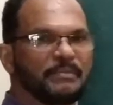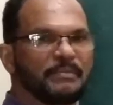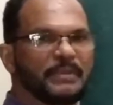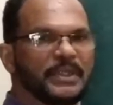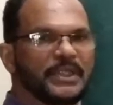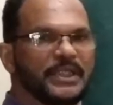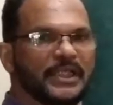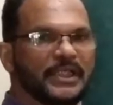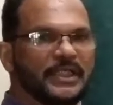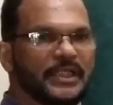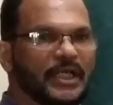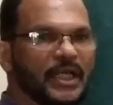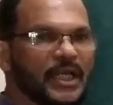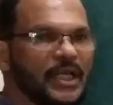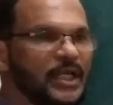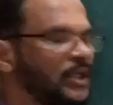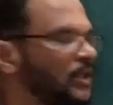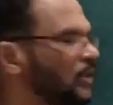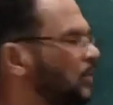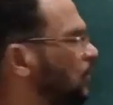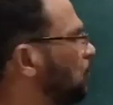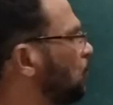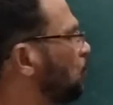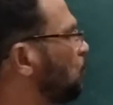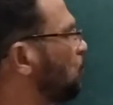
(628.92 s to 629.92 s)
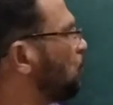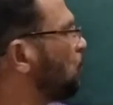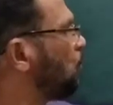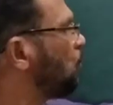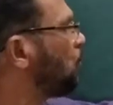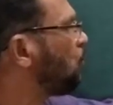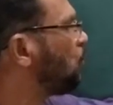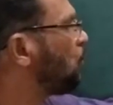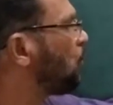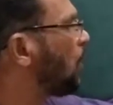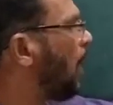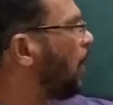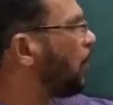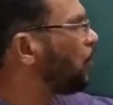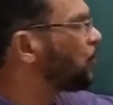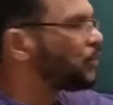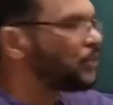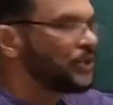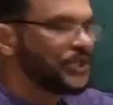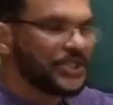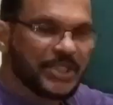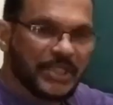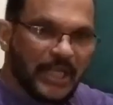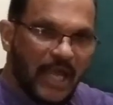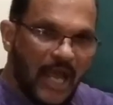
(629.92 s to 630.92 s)
material, you have to
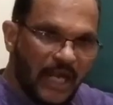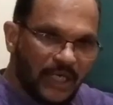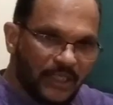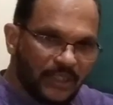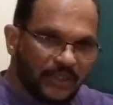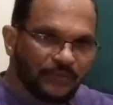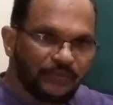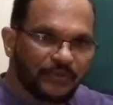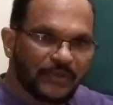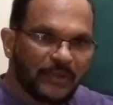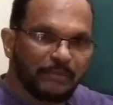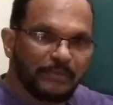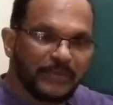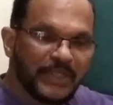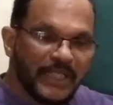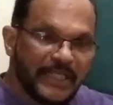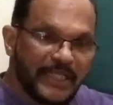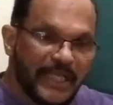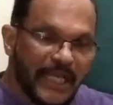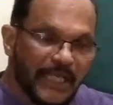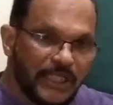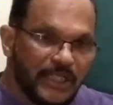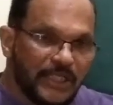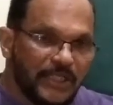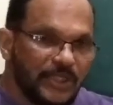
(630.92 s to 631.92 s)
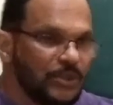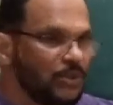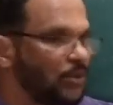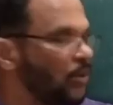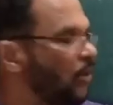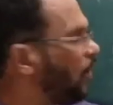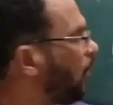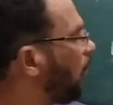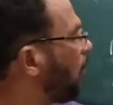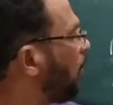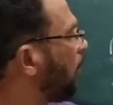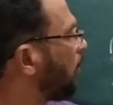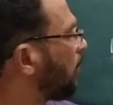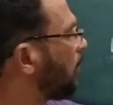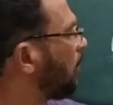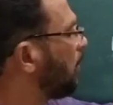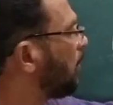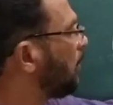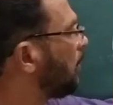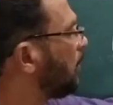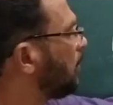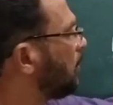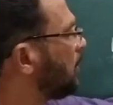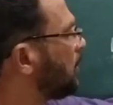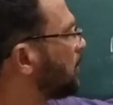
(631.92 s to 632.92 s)
start from the end or
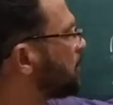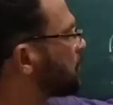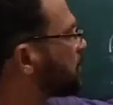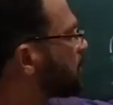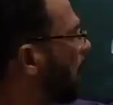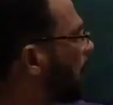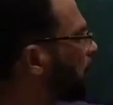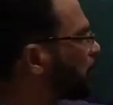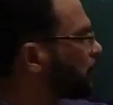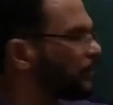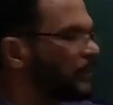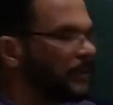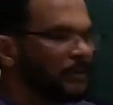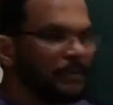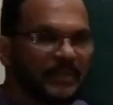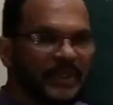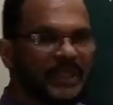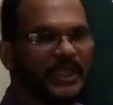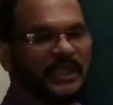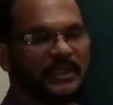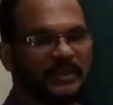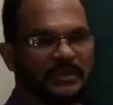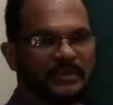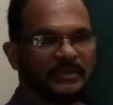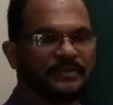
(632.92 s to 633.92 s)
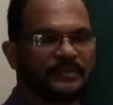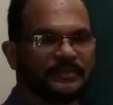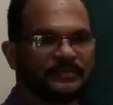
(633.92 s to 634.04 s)
start from D.